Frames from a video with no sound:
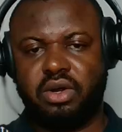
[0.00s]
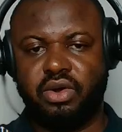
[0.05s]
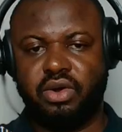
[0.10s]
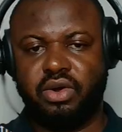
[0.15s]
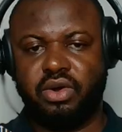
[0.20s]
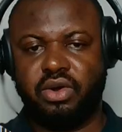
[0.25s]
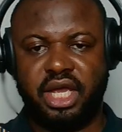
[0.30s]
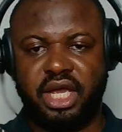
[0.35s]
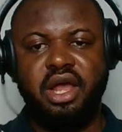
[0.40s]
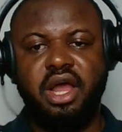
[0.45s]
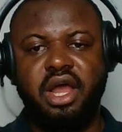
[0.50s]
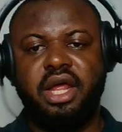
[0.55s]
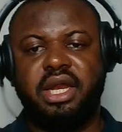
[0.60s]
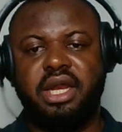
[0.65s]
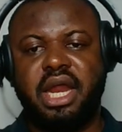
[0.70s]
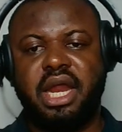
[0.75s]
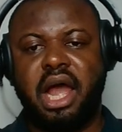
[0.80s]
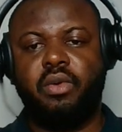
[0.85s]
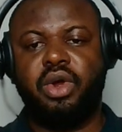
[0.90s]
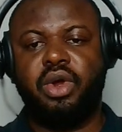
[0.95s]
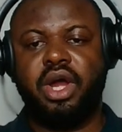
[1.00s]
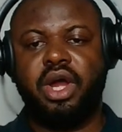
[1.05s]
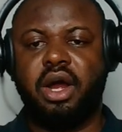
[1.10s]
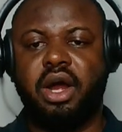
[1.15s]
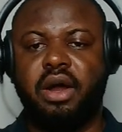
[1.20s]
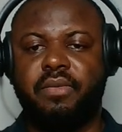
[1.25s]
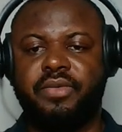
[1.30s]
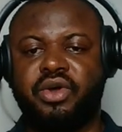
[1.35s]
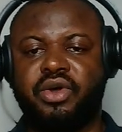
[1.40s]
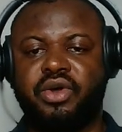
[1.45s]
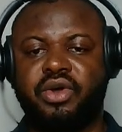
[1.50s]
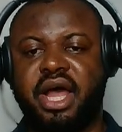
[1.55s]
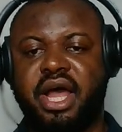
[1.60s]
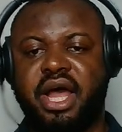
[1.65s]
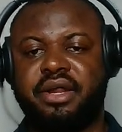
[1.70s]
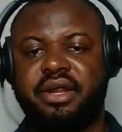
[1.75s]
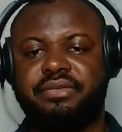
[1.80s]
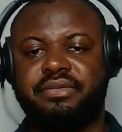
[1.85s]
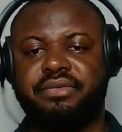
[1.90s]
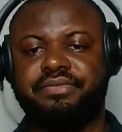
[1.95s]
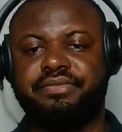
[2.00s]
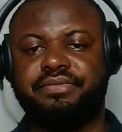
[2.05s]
Okay. Now you can